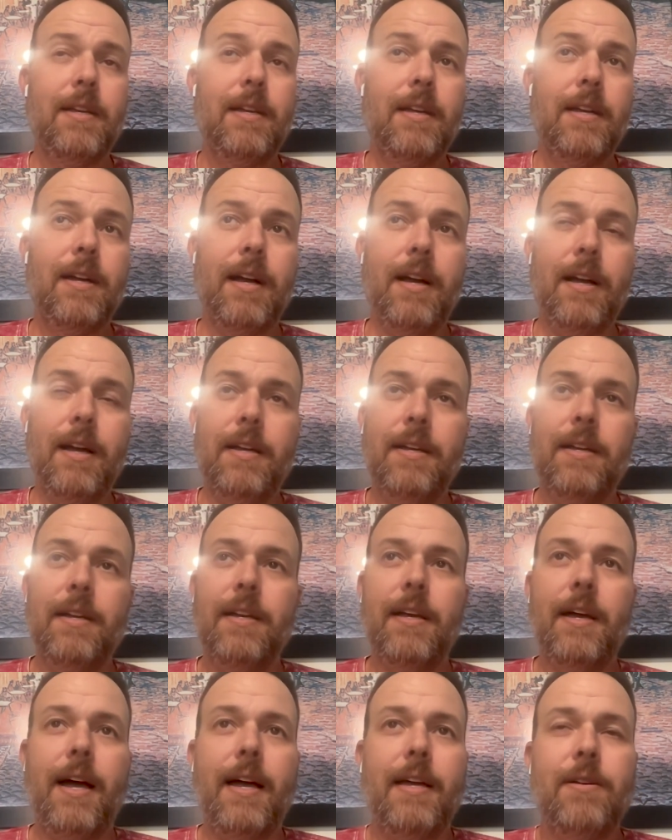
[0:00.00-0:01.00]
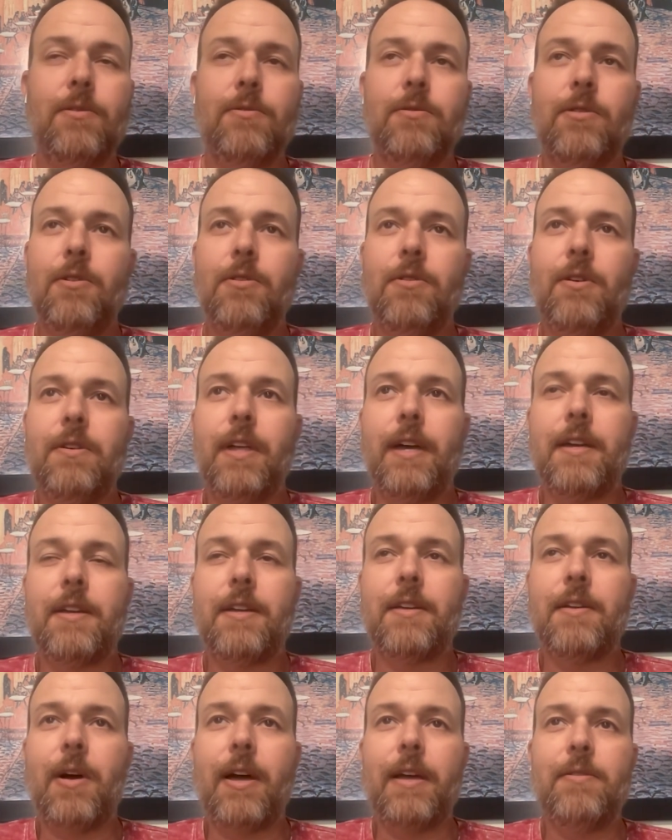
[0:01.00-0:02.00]
uh, I don't know, like
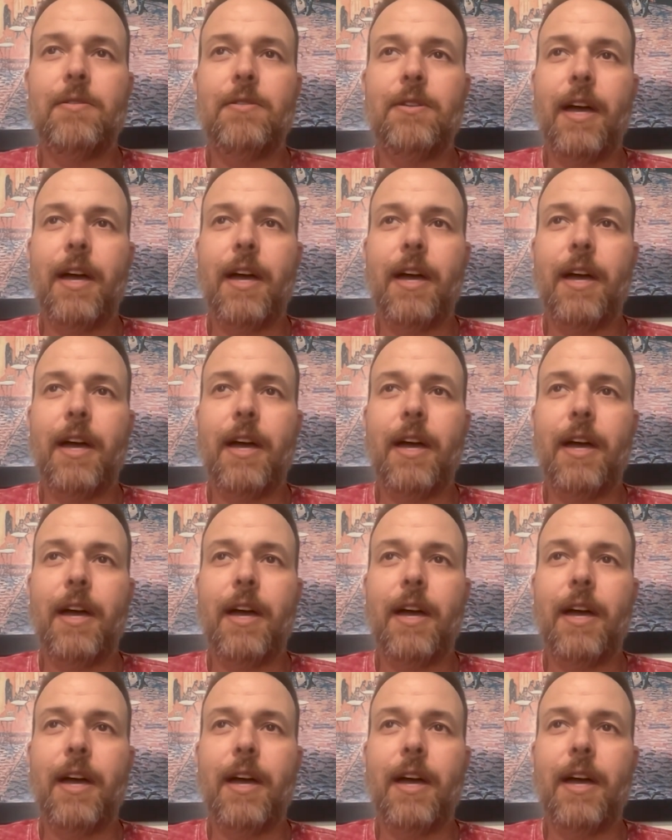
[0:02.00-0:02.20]
I,